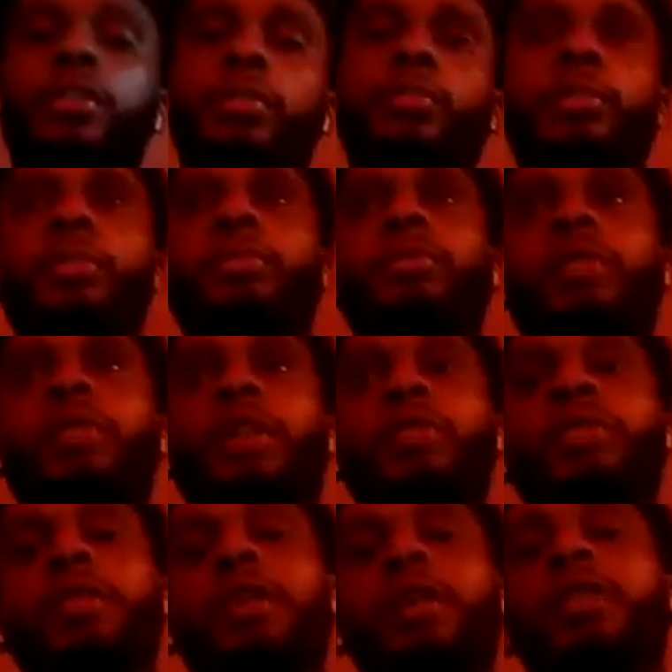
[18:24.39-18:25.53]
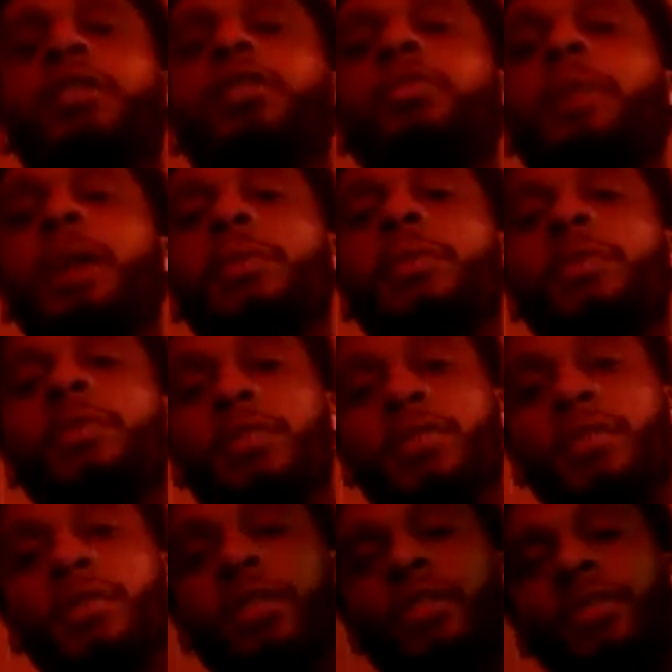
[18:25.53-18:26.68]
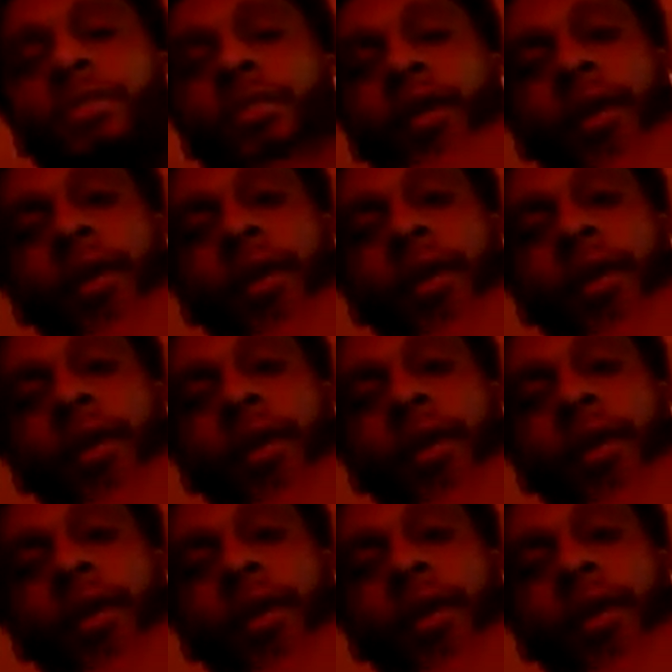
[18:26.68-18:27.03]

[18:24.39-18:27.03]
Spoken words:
Some people, like you said, little baby situation,